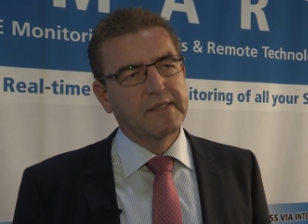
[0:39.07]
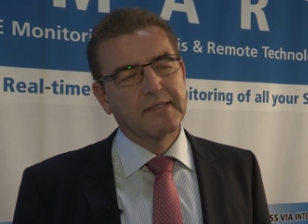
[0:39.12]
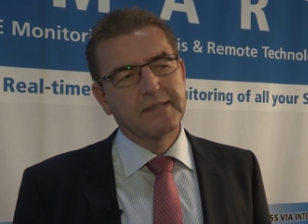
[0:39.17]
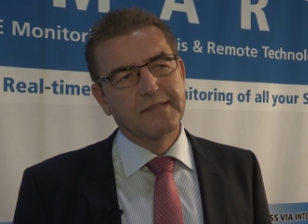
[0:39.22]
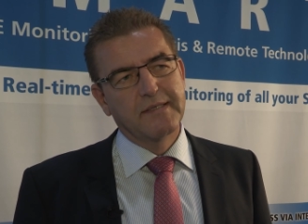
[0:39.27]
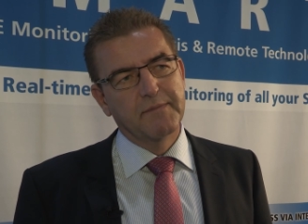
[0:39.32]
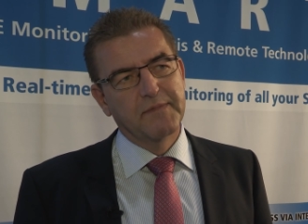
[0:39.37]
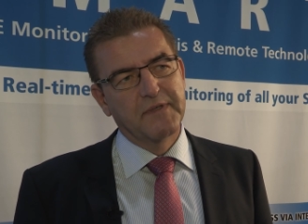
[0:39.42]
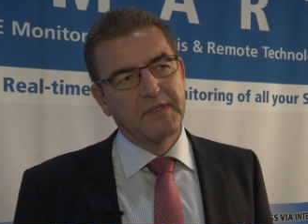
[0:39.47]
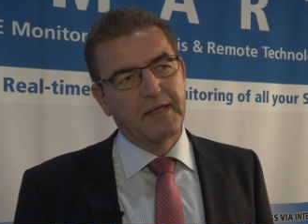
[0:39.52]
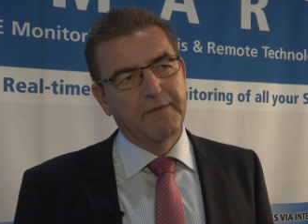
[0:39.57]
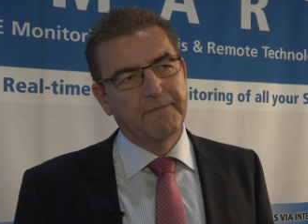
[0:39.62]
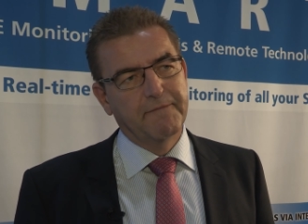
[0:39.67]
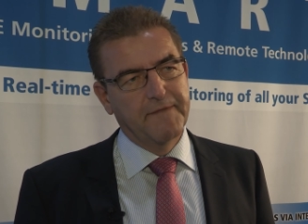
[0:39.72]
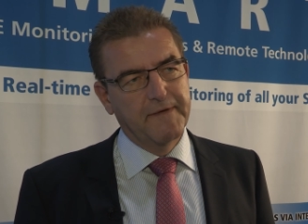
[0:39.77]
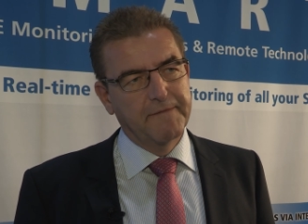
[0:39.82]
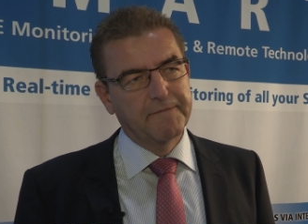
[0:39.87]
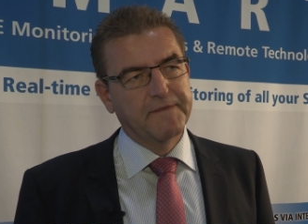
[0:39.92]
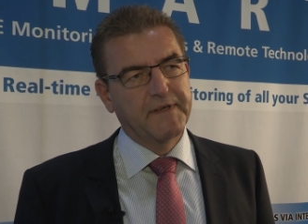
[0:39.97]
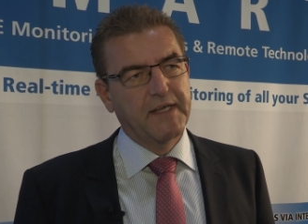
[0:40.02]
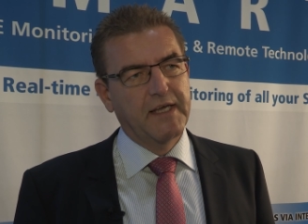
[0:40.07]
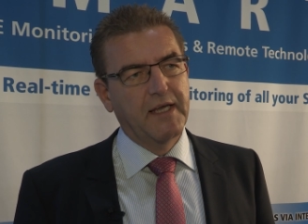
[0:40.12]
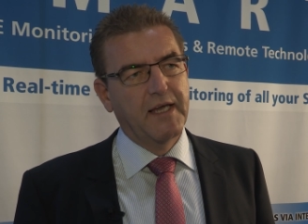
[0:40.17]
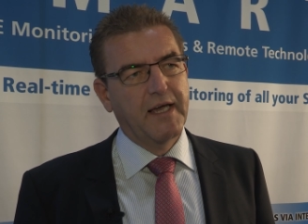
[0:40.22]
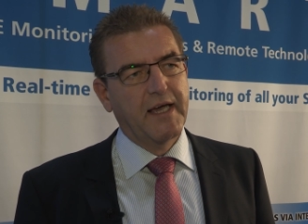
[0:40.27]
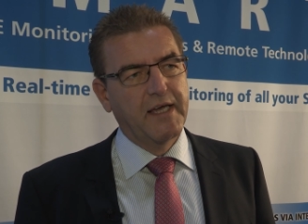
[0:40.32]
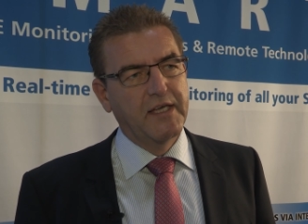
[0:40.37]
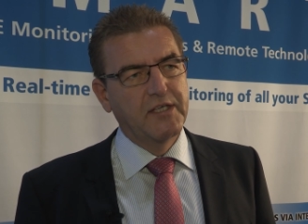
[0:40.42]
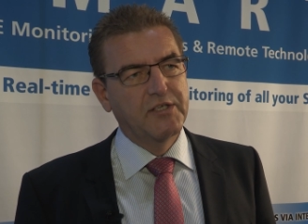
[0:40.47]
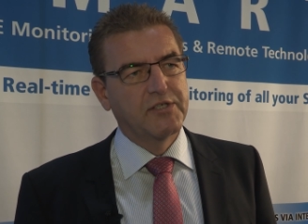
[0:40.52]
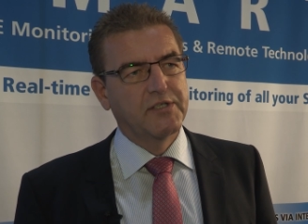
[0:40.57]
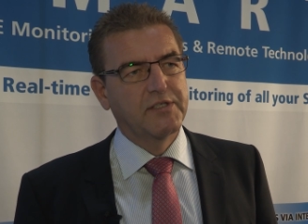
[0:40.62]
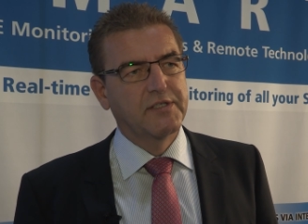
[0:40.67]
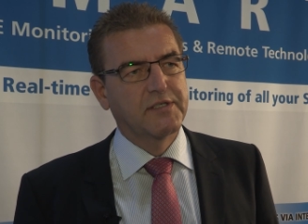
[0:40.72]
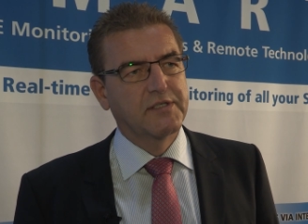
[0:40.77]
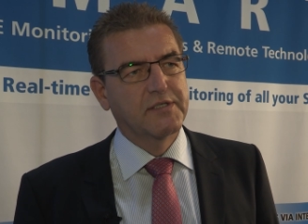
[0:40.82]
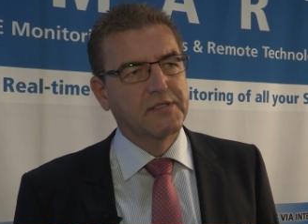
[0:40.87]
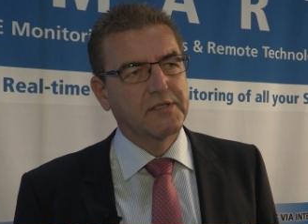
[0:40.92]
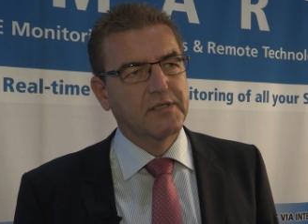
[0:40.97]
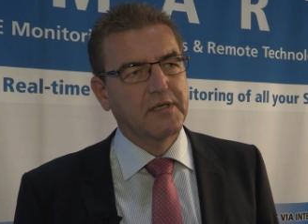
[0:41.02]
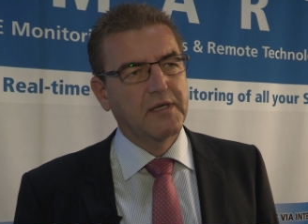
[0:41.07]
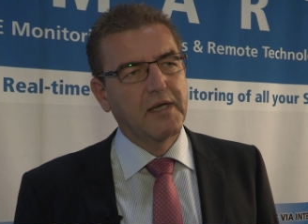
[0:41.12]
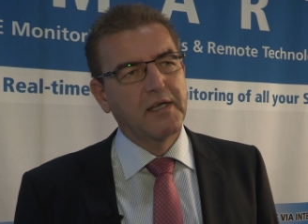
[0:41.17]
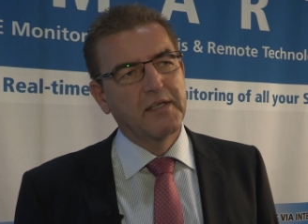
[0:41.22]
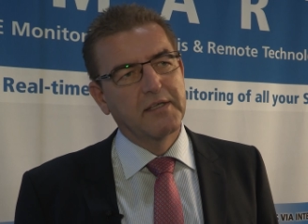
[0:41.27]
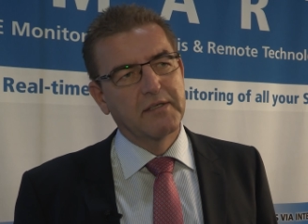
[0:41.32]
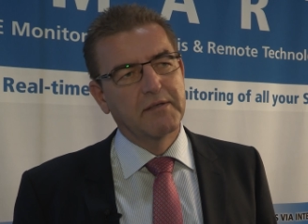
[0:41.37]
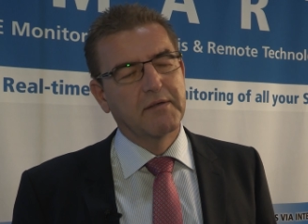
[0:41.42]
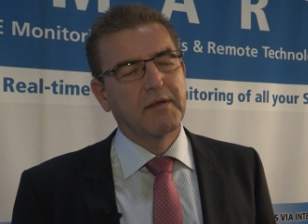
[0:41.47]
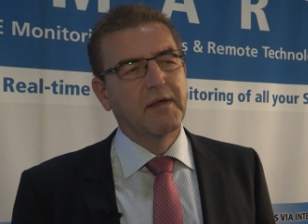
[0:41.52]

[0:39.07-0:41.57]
something like 50 agents in